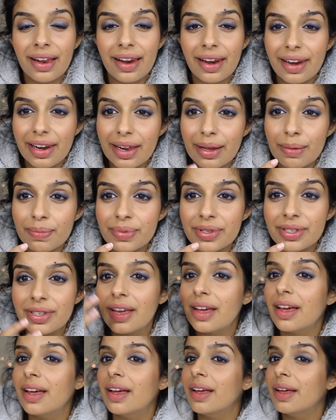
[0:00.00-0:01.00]
lips,
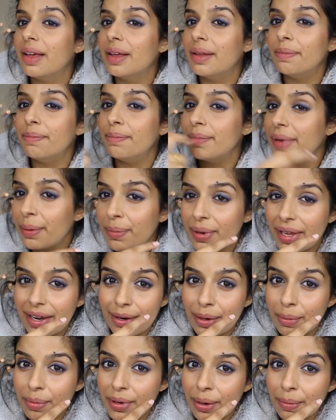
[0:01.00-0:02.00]
maybe a
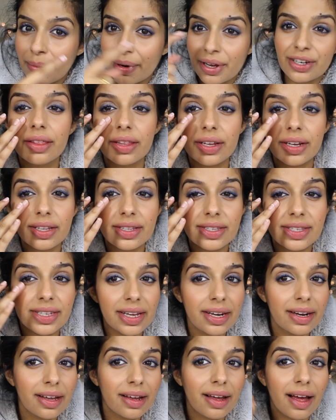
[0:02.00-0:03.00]
little bit of blush. The
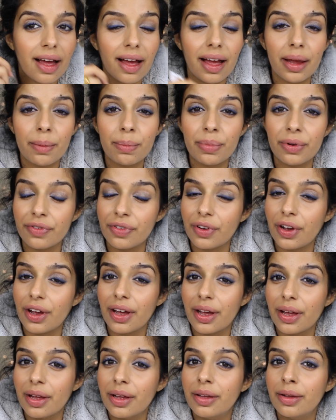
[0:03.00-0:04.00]
concealer, I
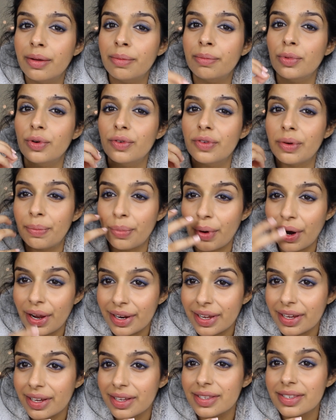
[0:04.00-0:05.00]
prefer more of a
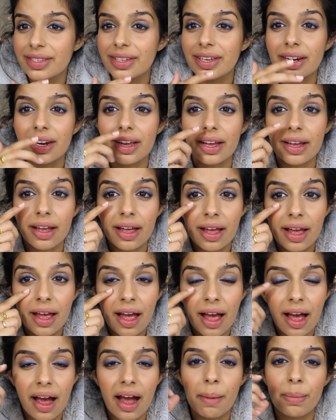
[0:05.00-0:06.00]
brightening concealer.
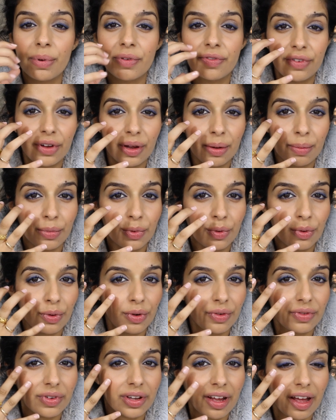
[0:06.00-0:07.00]
I prefer
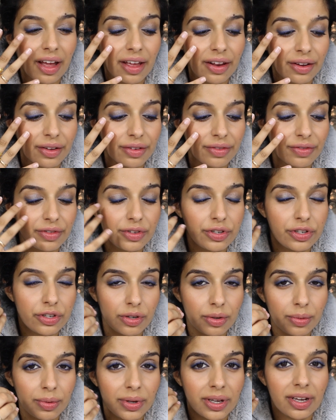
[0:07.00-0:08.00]
more of a kind of
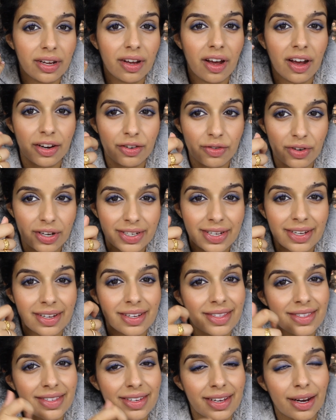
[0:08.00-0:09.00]
dewy, hydrating
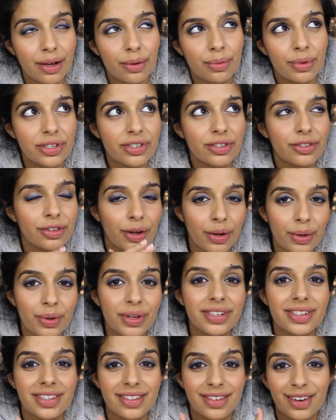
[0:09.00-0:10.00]
concealer, which, no,
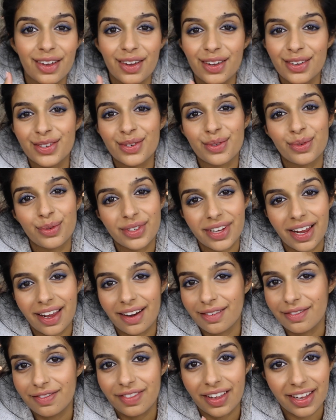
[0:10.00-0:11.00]
it doesn't last all day.
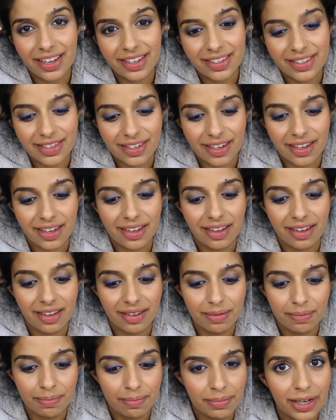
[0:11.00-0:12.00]
It fades
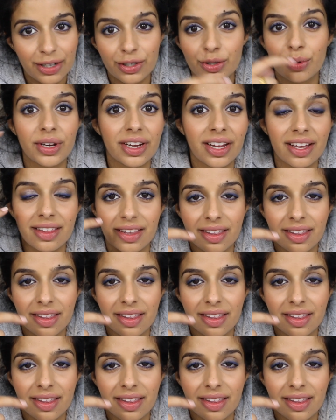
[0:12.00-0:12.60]
much quicker